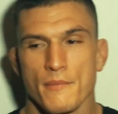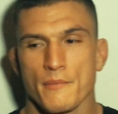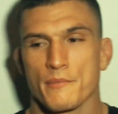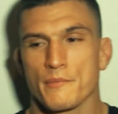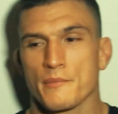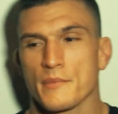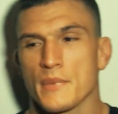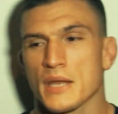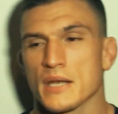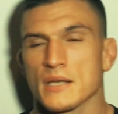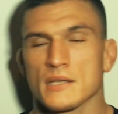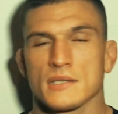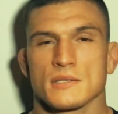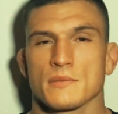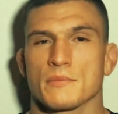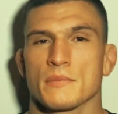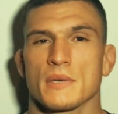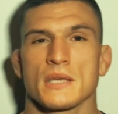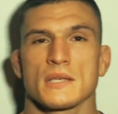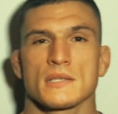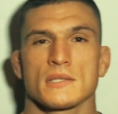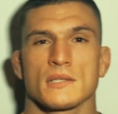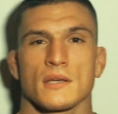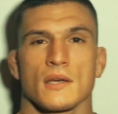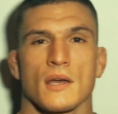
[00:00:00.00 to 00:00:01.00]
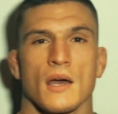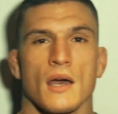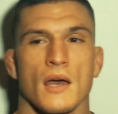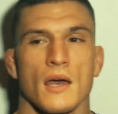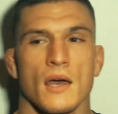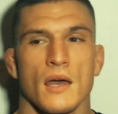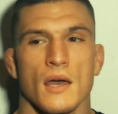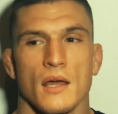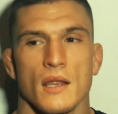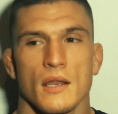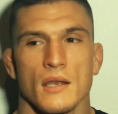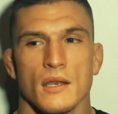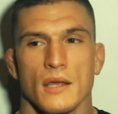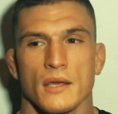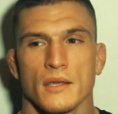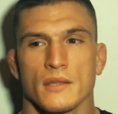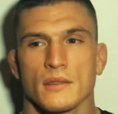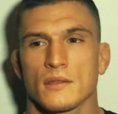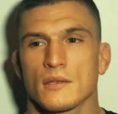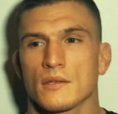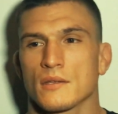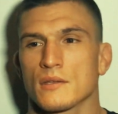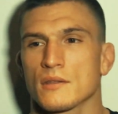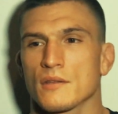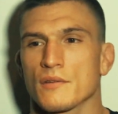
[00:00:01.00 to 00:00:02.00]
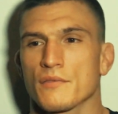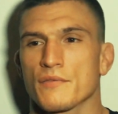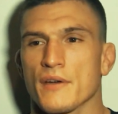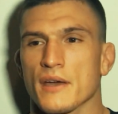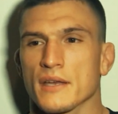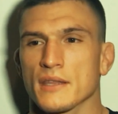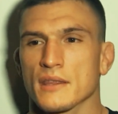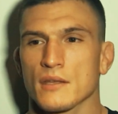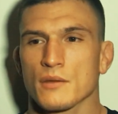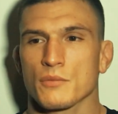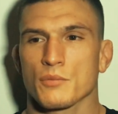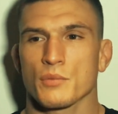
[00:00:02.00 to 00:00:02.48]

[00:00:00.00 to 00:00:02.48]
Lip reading: Man, it's amazing. I like the fact that